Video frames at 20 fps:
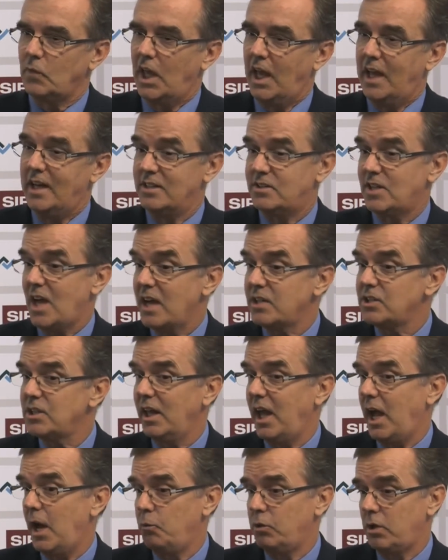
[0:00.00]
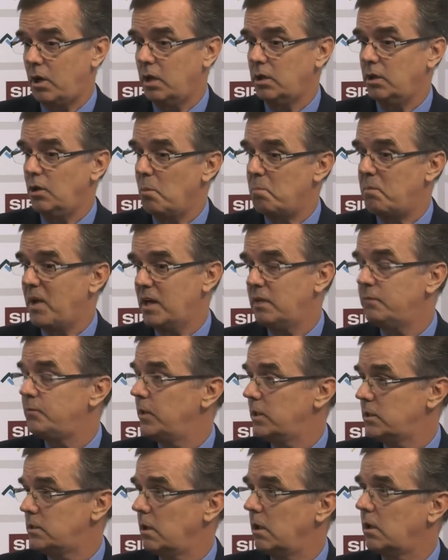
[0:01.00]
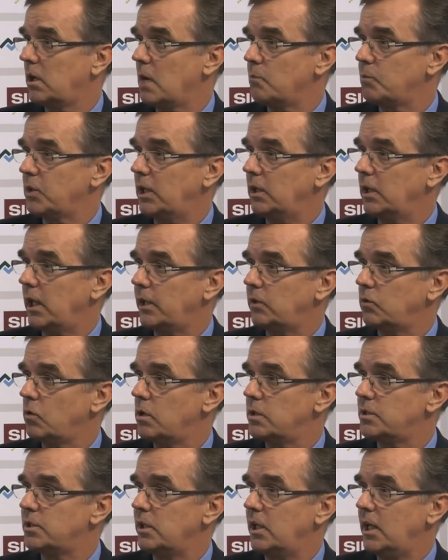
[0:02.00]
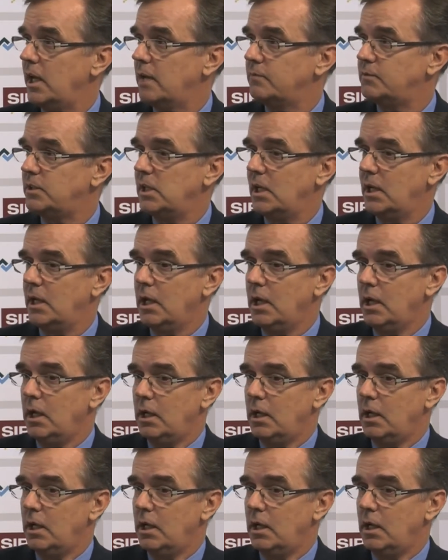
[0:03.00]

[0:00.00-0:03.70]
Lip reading: And it's actually, I would argue, a benefit to a company like Nordson EFD,